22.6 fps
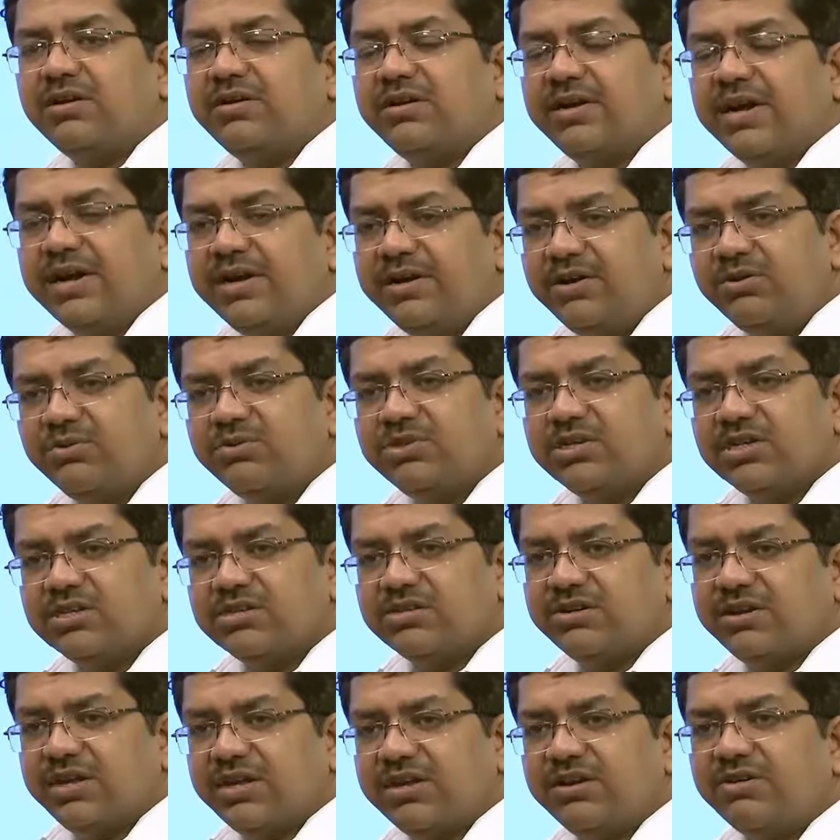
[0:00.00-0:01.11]
tend to just
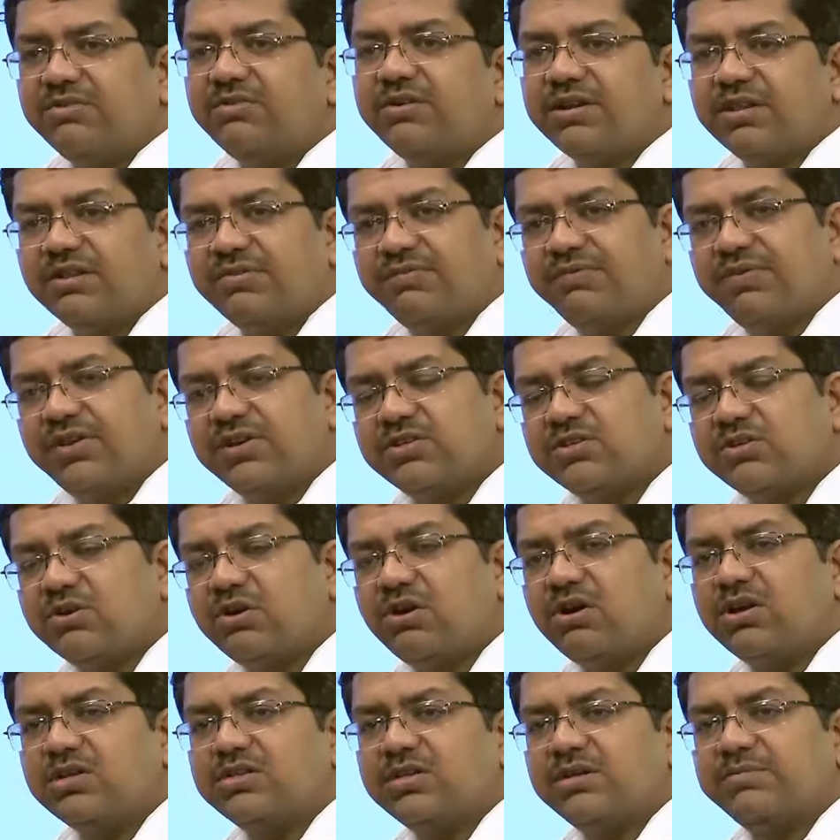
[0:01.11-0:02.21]
recover the fixed
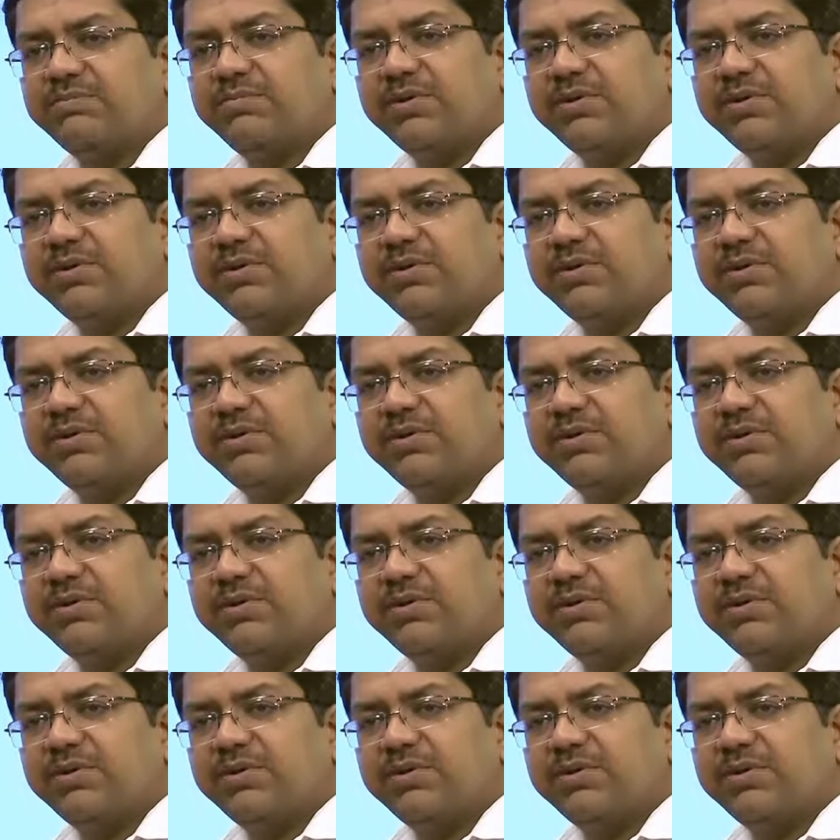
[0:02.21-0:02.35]
cost